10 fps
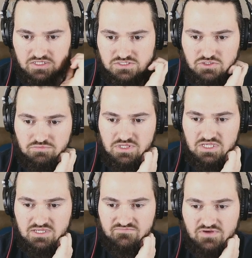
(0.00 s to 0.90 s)
to
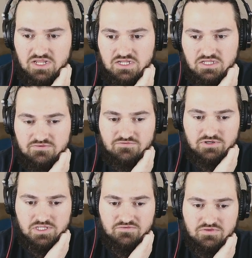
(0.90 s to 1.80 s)
be invited in for an
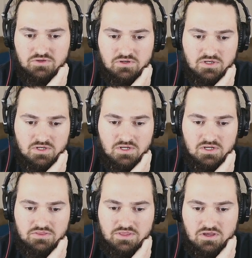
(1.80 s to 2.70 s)
interview.
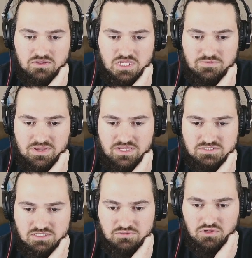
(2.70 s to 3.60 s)
They all keep
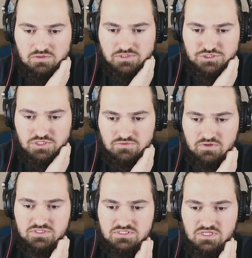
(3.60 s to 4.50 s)
asking to be on my show,
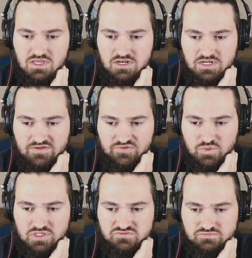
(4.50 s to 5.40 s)
Rogan said, and have
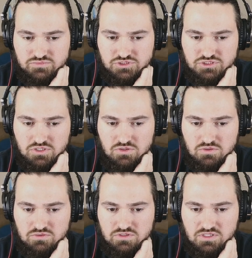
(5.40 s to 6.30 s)
requests from
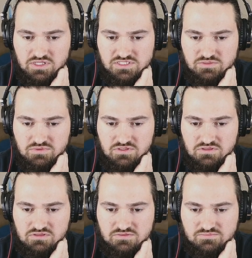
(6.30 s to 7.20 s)
Joe,
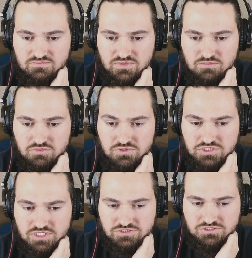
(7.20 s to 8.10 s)
Elizabeth,
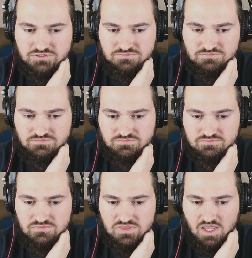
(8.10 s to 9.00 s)
Buttigieg.
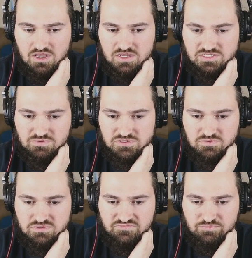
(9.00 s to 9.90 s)

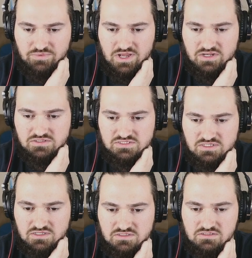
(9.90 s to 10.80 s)
Spokesperson for Biden
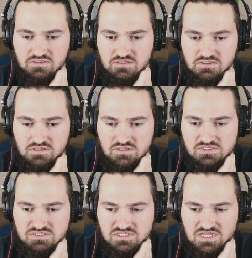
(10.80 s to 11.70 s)
said
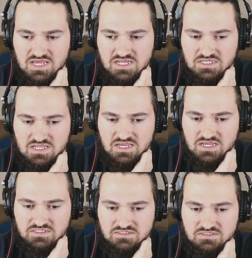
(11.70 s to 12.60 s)
it's denied
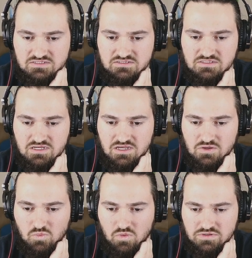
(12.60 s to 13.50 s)
that.
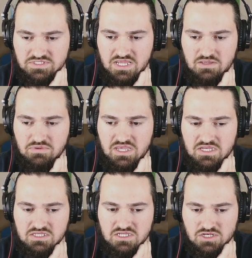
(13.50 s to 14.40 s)
Warren's campaign
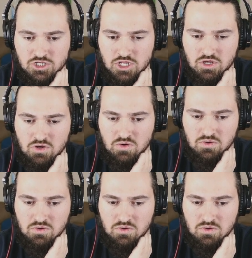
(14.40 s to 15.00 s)
didn't know,